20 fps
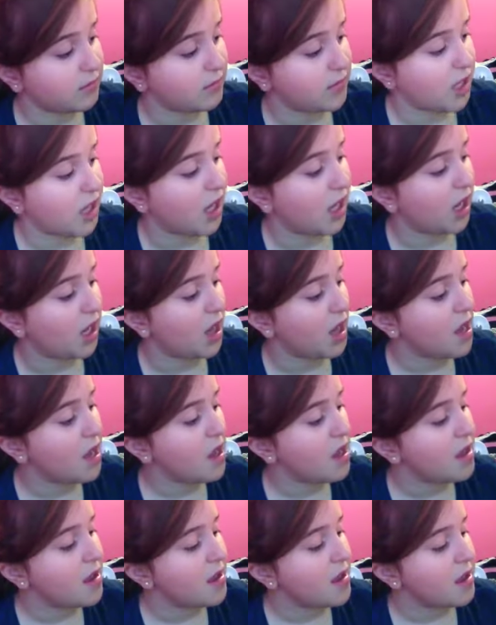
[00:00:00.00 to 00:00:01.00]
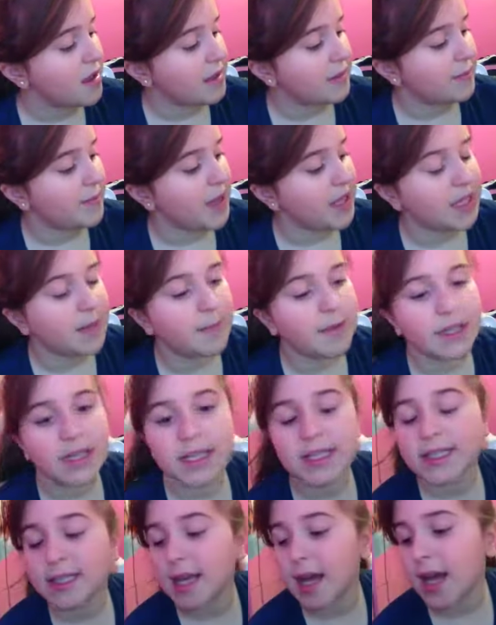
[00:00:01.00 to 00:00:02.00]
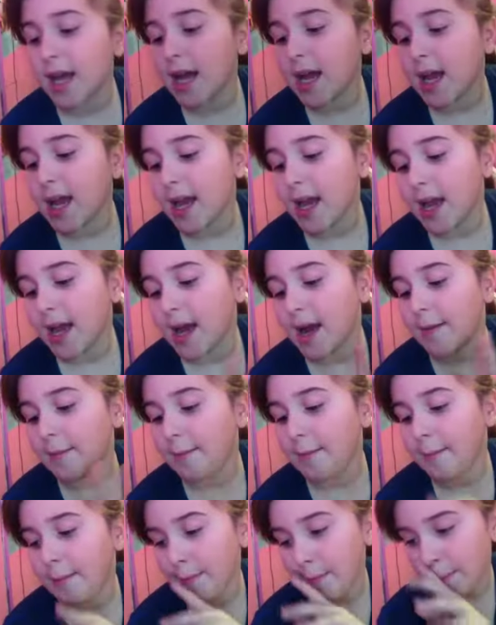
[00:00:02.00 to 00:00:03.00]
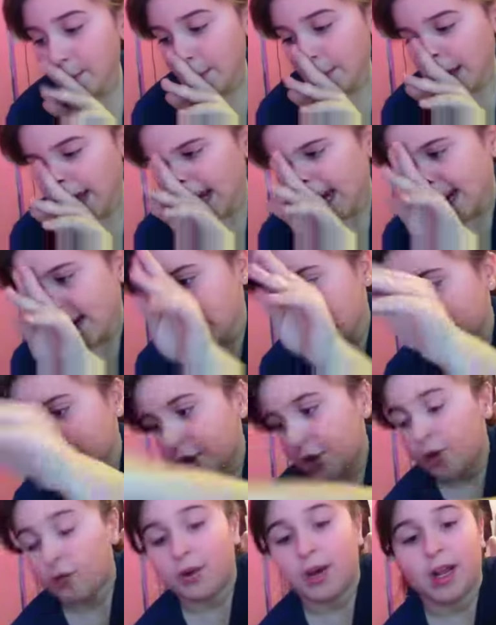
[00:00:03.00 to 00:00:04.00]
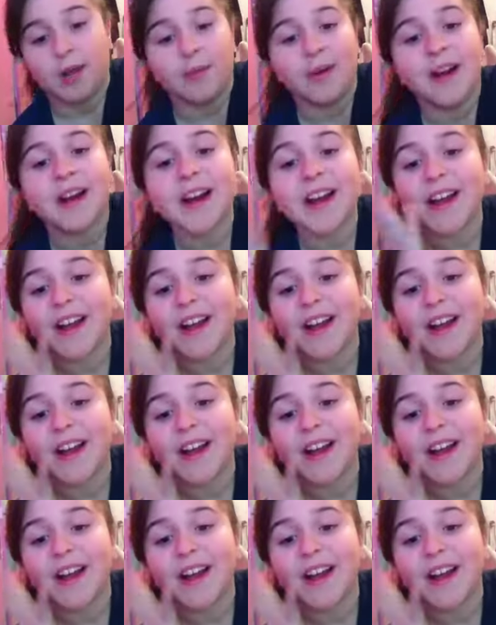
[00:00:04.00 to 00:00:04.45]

Bella Belisa, and a No Name.